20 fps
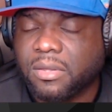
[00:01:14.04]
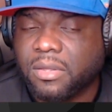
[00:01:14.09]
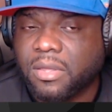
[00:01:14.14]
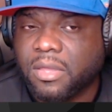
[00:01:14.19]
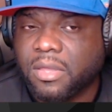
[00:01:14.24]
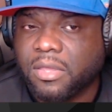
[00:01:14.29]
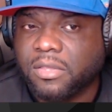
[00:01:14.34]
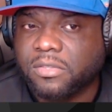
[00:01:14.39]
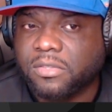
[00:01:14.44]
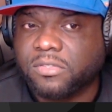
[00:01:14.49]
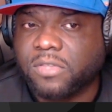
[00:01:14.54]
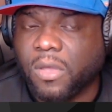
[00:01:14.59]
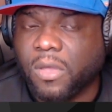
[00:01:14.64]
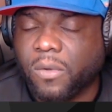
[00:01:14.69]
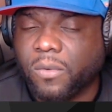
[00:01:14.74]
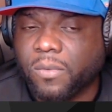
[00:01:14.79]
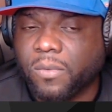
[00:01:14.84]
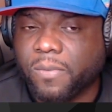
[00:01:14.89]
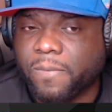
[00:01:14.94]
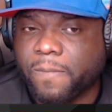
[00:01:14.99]

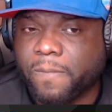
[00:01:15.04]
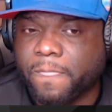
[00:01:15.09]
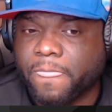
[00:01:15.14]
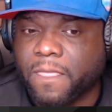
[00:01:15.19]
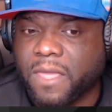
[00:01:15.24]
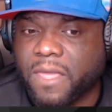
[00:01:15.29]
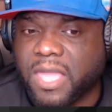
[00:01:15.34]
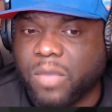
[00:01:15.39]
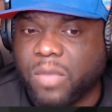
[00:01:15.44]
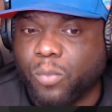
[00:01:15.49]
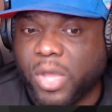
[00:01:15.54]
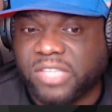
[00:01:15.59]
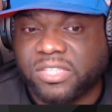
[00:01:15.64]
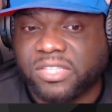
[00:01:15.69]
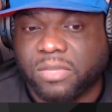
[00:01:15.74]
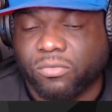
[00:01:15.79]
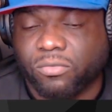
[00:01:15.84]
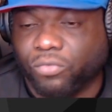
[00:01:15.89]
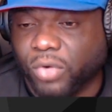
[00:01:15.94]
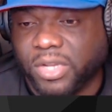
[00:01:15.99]
So he
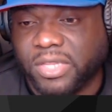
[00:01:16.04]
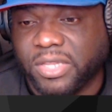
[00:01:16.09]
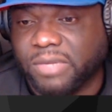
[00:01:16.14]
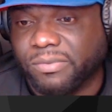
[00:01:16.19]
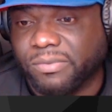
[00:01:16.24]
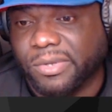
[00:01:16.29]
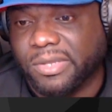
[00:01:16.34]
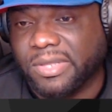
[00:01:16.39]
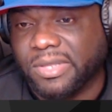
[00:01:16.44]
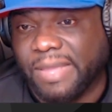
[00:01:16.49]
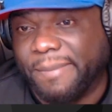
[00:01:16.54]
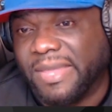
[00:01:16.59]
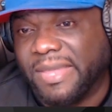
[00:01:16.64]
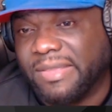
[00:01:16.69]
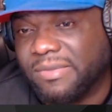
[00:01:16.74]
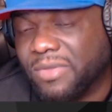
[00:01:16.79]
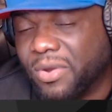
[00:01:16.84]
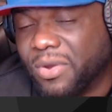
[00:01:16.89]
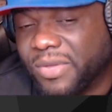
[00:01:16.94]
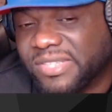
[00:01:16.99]
wasn't really, really, I mean,
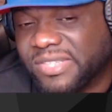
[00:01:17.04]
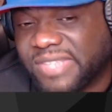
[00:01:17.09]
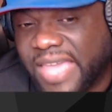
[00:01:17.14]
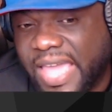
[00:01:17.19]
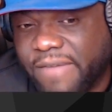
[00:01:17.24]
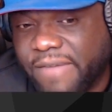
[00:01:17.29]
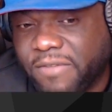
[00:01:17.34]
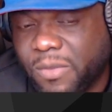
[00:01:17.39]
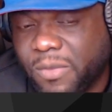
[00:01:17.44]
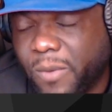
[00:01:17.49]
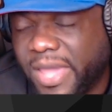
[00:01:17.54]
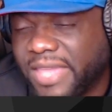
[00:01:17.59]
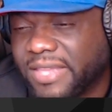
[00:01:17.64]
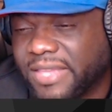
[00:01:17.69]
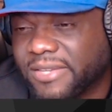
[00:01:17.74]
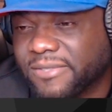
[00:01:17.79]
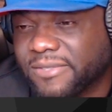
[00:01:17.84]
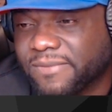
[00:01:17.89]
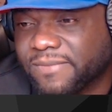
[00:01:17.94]
you know, he's a heavyweight.